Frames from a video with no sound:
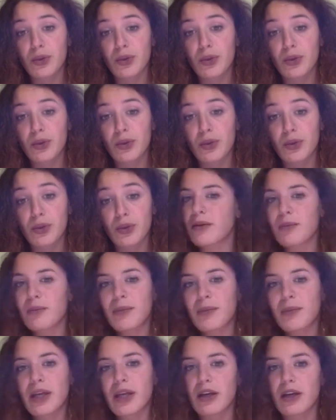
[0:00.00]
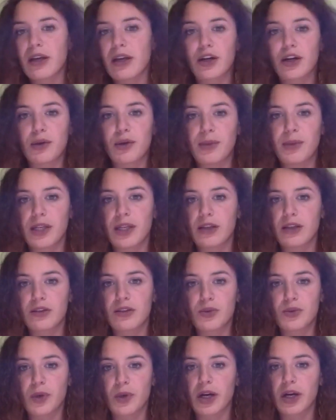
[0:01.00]
2000. So many
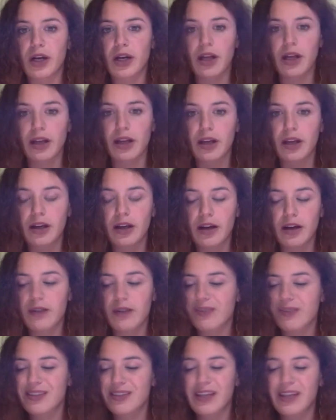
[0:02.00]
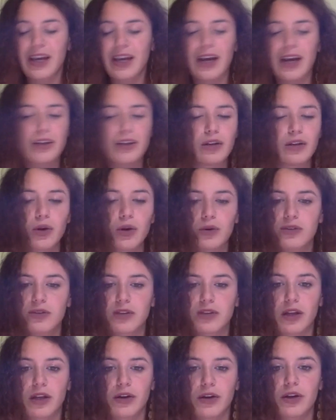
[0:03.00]
20%. Armenians were like, they had low
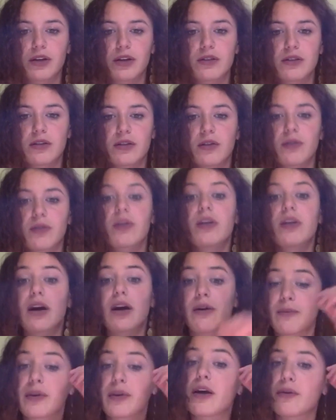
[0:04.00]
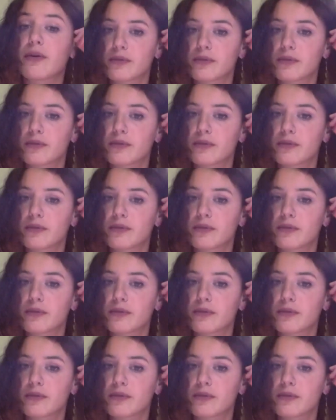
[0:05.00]
salaries. Yeah.